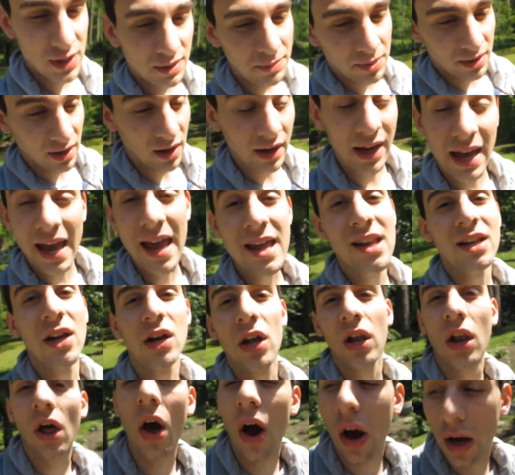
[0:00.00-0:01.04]
sleep at like 8
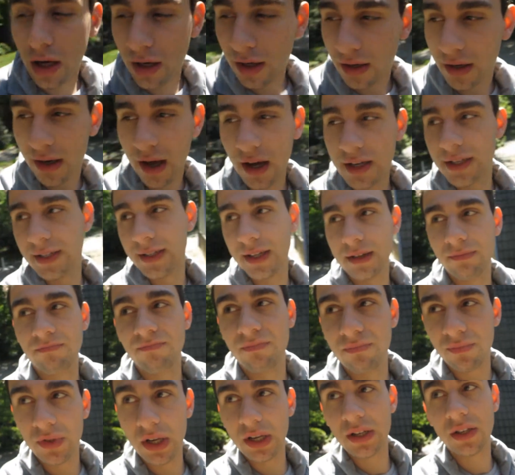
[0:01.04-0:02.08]
o'clock, and I
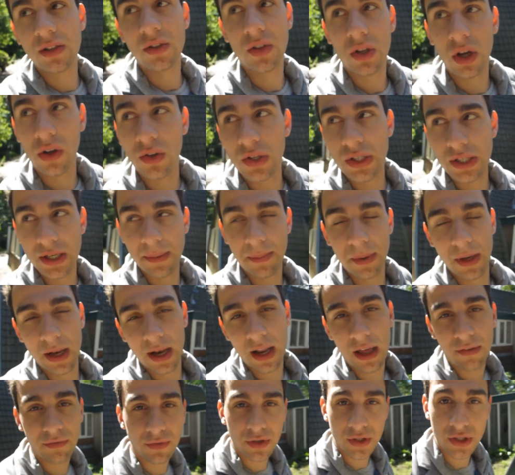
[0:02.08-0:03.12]
did go to sleep at
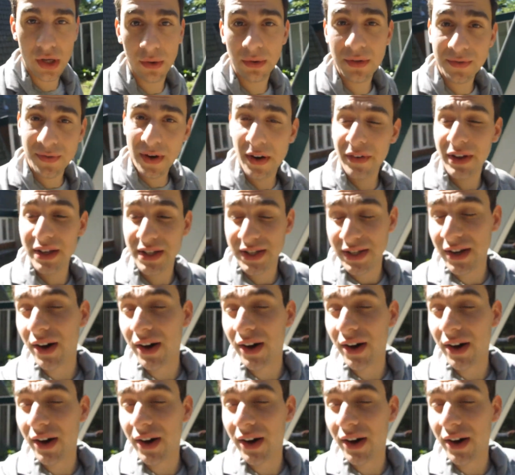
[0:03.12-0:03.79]
11, so I was very